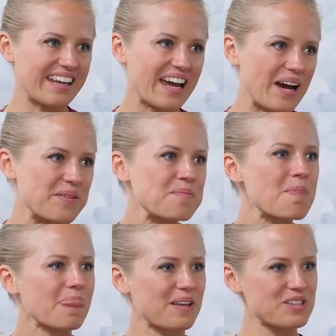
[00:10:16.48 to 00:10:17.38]
Yeah.
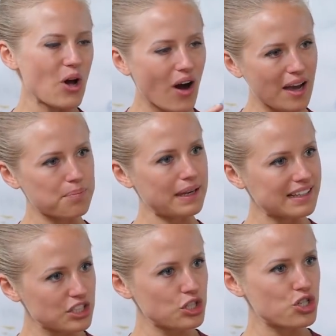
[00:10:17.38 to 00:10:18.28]
And so I
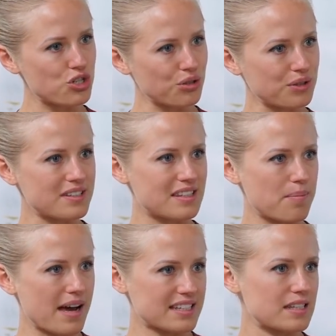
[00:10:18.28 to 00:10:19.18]
picked and choose the
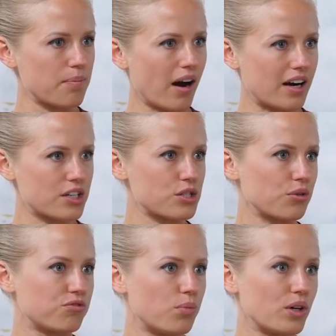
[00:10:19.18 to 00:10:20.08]
best parts
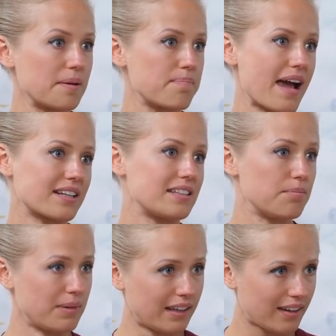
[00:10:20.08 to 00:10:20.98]
of what impacted
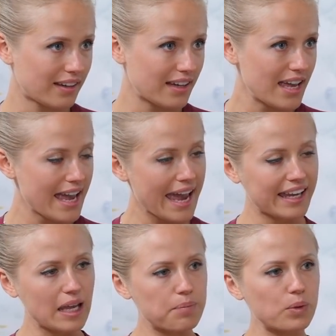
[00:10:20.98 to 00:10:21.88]
me,
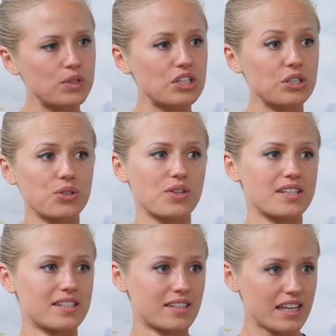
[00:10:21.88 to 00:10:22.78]
and I put it into the
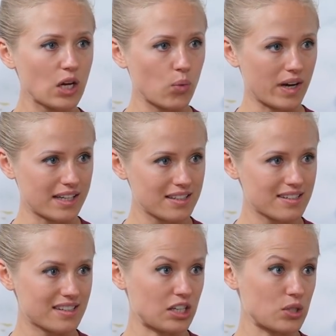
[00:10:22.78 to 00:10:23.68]

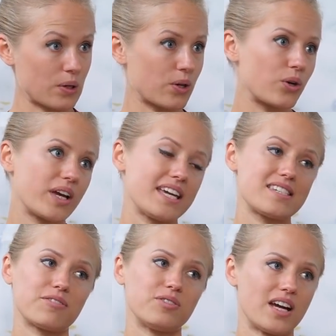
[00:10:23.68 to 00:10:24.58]
sequence, into a
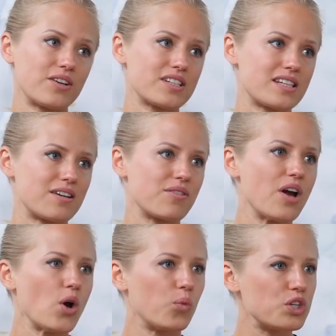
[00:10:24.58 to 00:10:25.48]
cohesive narrative,
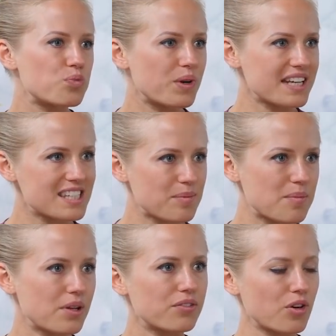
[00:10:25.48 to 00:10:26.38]
which brings
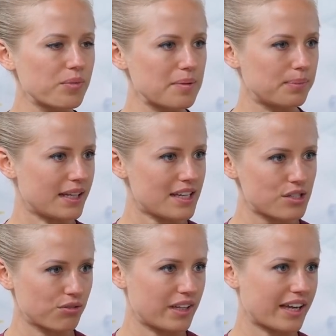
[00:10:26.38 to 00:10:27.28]
people from the
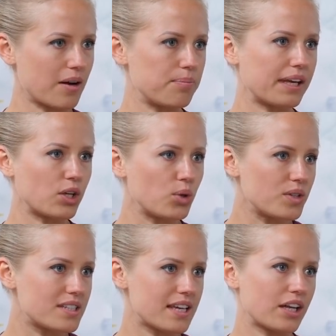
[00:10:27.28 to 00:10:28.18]
place of like
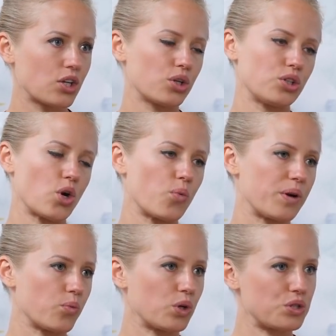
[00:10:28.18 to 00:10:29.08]
ambiguity and not
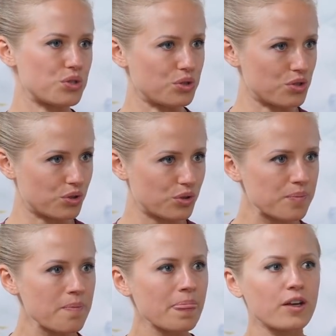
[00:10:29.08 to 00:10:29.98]
knowing what to do
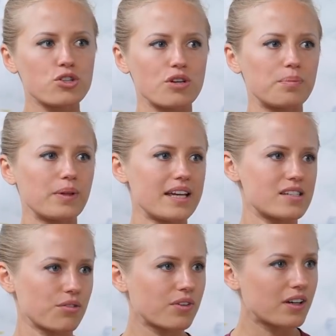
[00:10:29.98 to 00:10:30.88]
to a
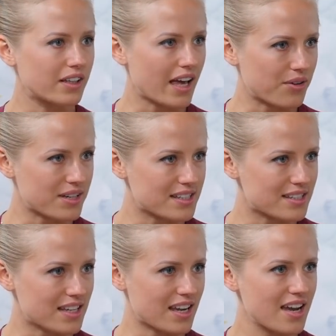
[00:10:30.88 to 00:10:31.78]
place of
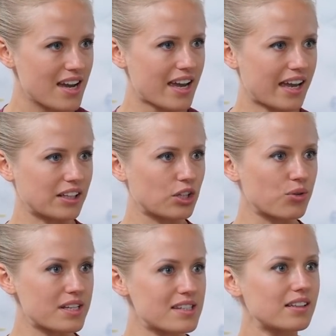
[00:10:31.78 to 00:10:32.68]
clarity and
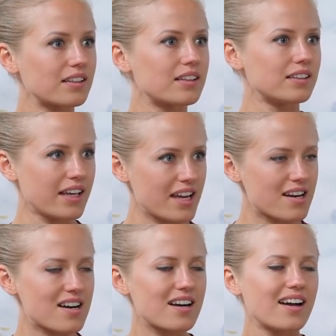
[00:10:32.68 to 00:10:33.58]
crystal
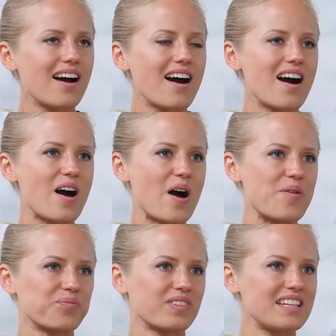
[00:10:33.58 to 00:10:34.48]
clear
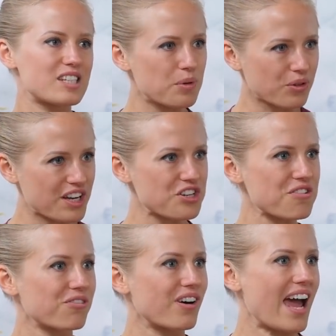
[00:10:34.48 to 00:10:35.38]

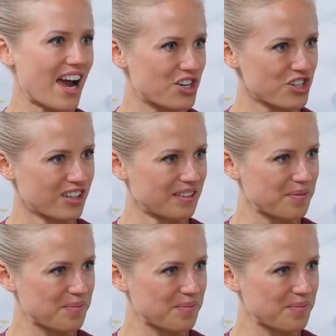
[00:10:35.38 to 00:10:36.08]
inspiration for action.